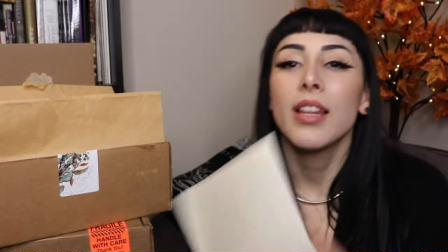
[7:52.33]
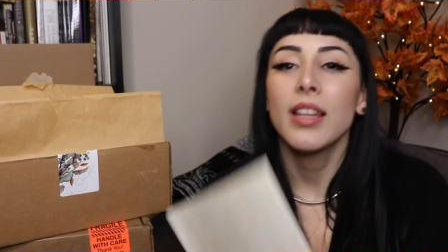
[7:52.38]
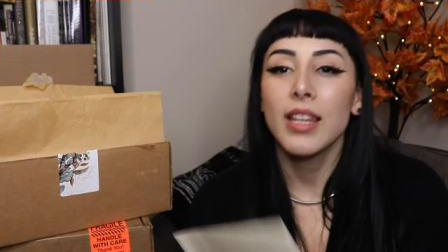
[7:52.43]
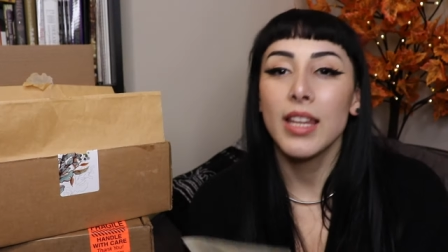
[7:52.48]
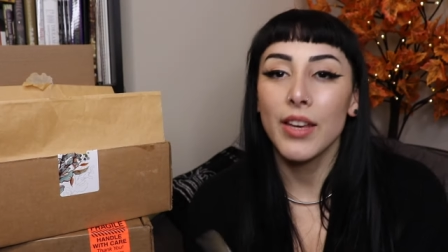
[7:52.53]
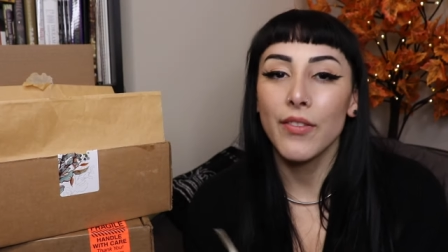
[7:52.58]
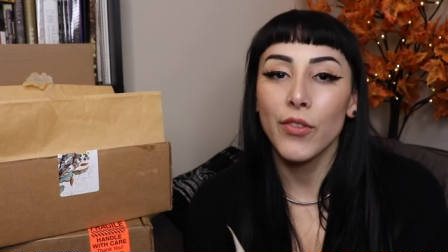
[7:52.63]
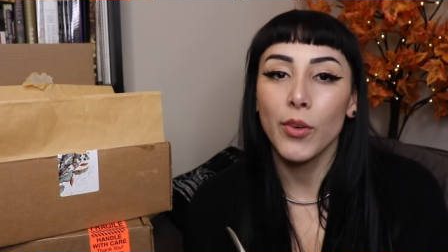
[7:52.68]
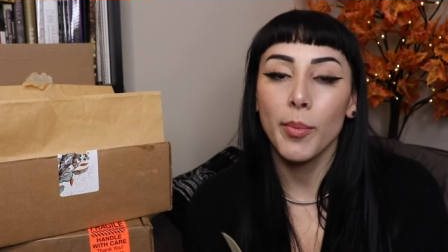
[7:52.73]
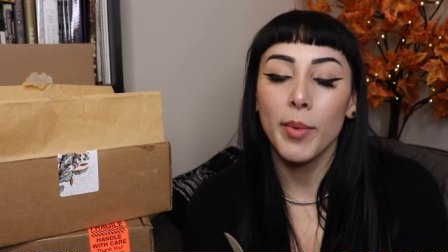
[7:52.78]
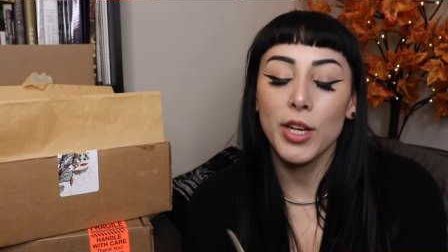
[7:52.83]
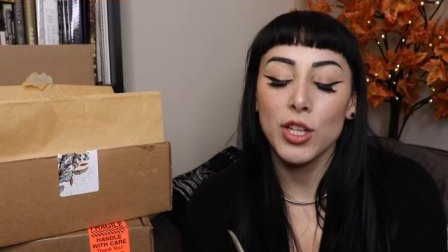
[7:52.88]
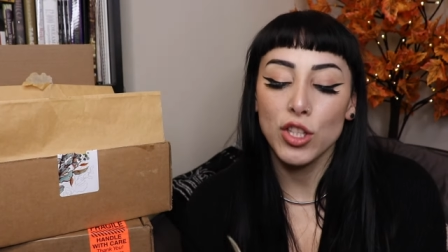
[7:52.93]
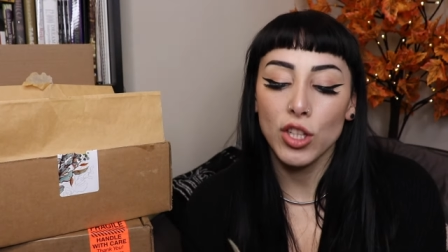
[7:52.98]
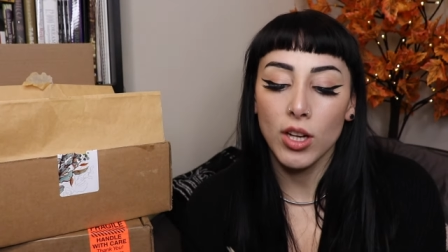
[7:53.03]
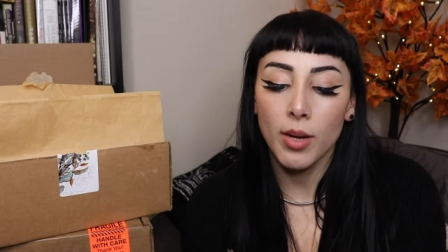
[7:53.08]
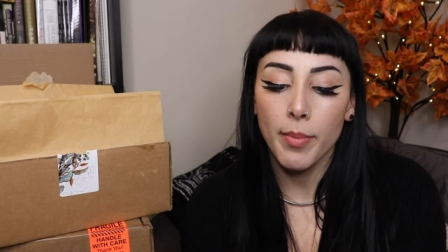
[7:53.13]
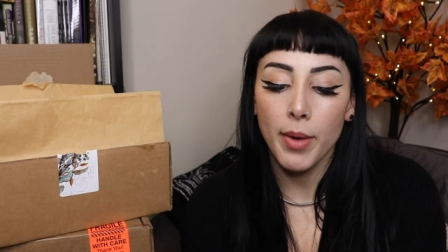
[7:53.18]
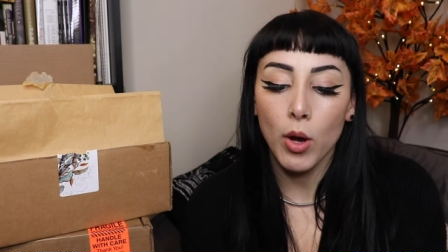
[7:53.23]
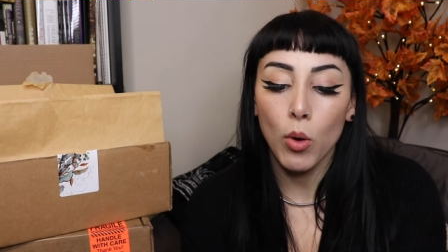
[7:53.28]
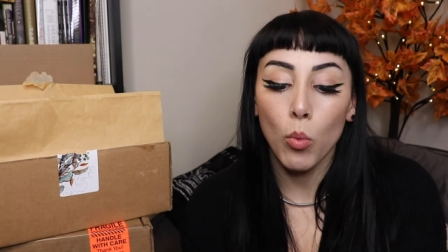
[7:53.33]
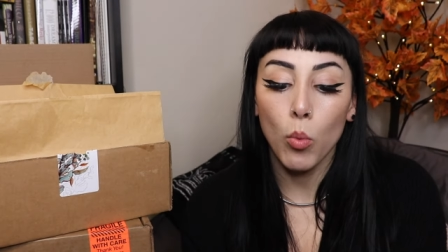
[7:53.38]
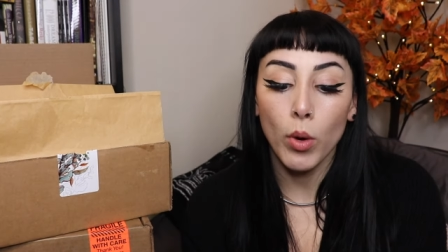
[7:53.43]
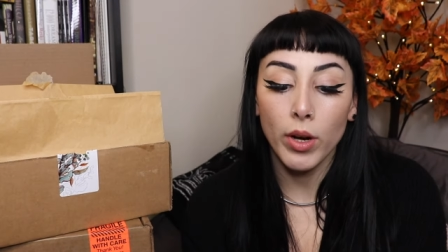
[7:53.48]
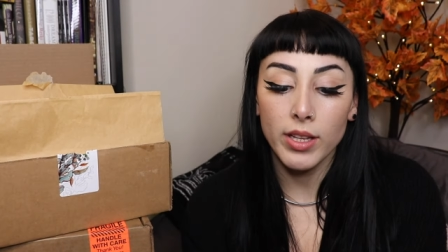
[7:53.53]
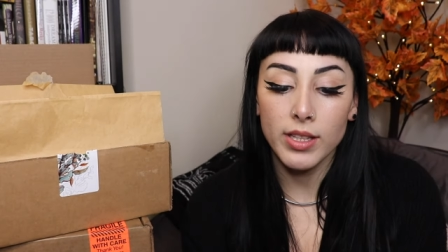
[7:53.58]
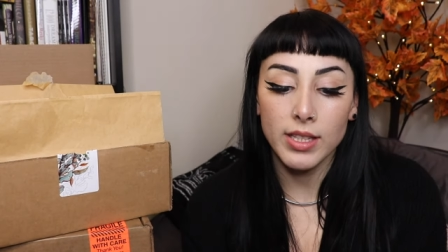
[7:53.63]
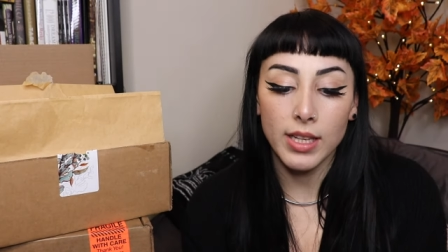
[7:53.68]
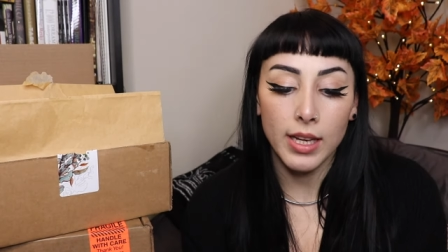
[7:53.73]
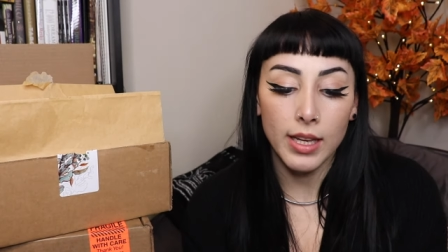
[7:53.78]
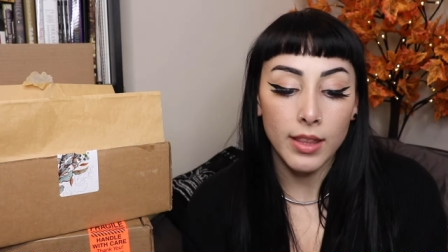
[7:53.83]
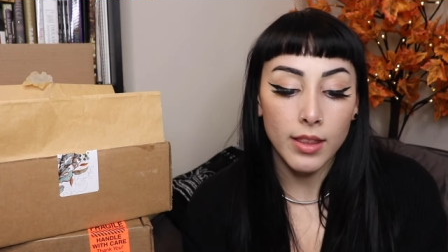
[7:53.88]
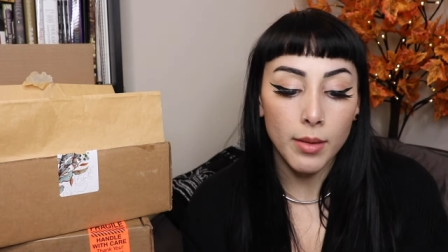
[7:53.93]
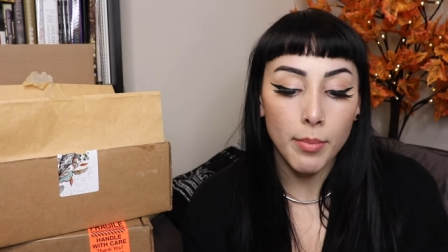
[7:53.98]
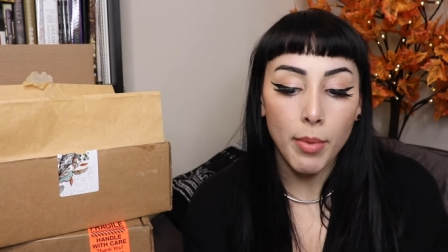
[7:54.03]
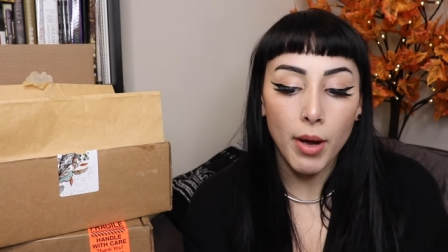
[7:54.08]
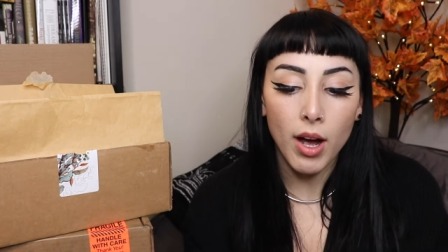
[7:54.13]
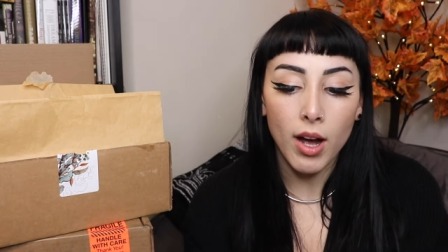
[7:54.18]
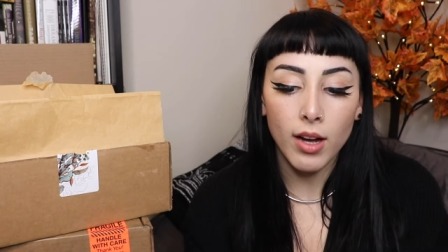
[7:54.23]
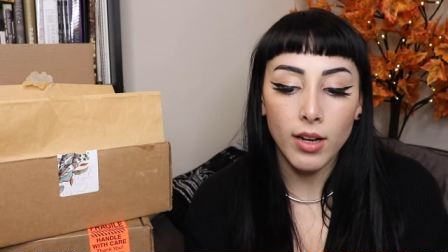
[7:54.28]
the information about what is in the
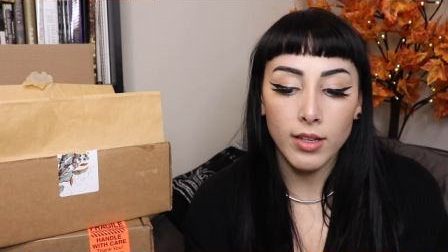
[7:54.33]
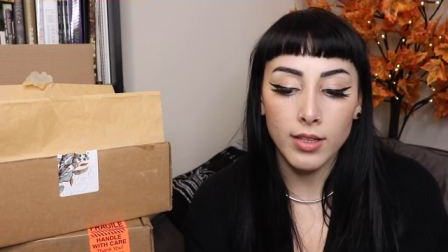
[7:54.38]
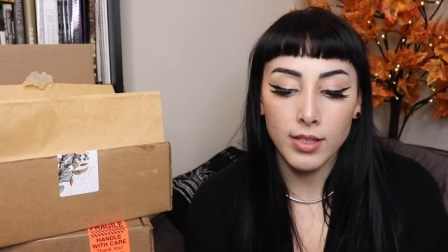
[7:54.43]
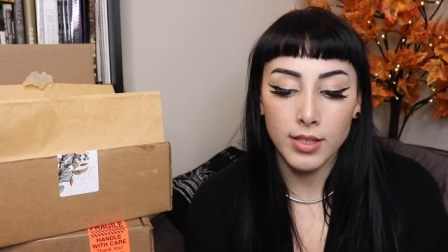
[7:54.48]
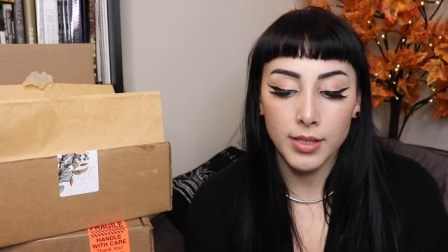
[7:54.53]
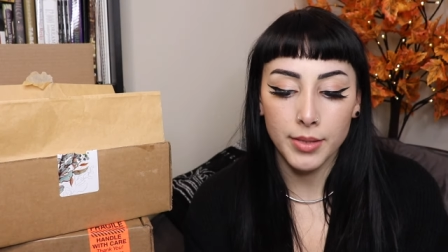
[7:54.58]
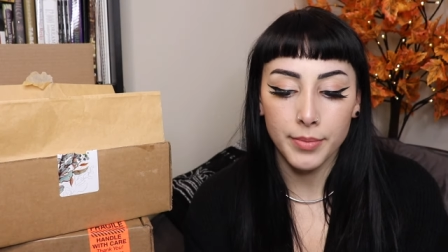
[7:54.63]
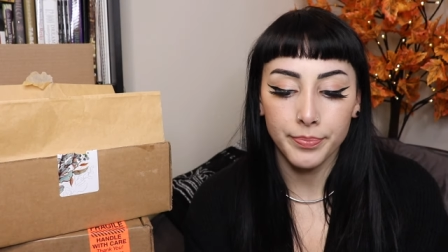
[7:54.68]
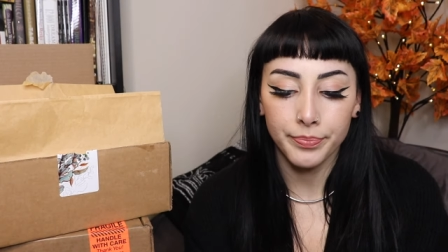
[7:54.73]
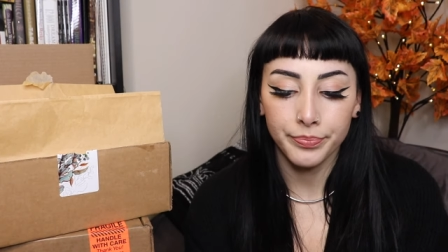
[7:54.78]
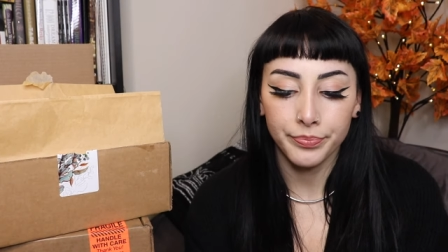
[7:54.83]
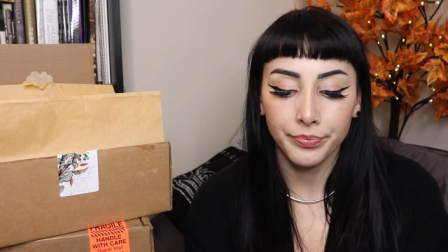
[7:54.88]
box.